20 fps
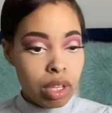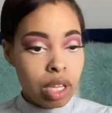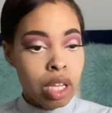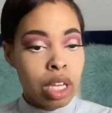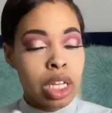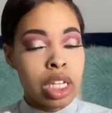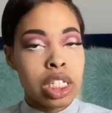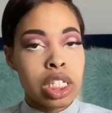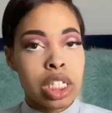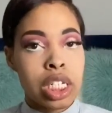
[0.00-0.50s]

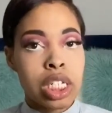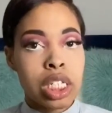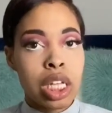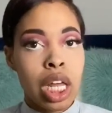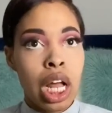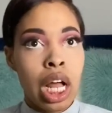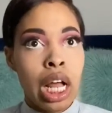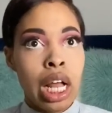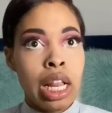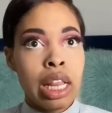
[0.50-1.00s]
it just
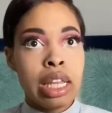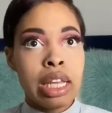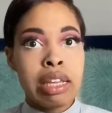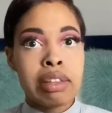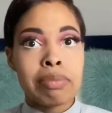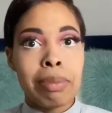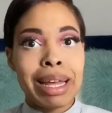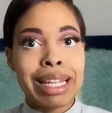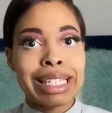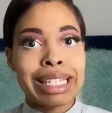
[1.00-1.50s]
leaves
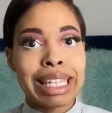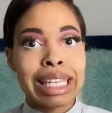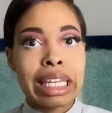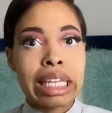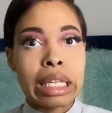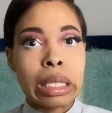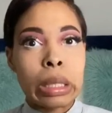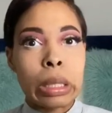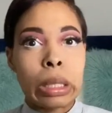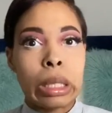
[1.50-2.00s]
my
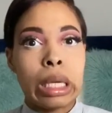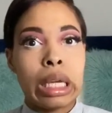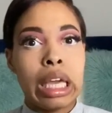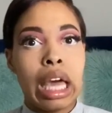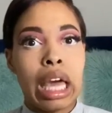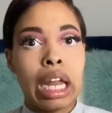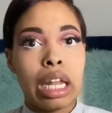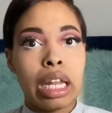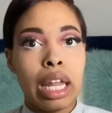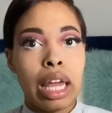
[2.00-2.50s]
skin looking
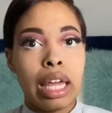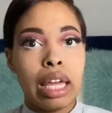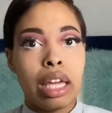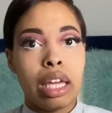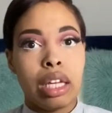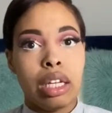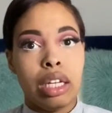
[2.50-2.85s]
kind of like